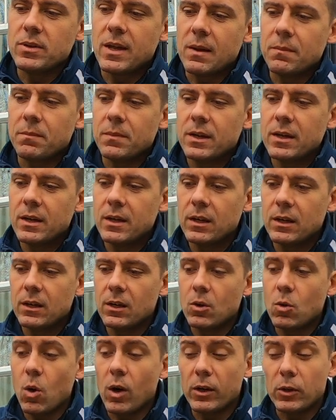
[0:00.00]
them
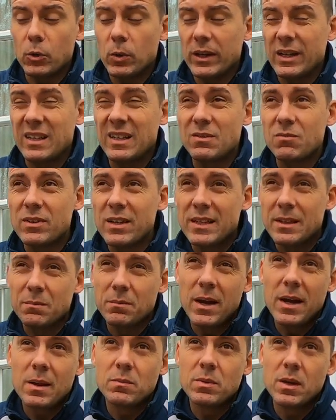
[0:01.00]
quite quickly really,
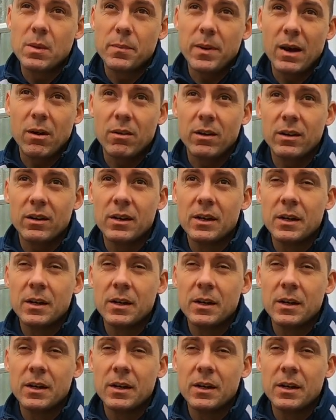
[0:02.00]
maybe about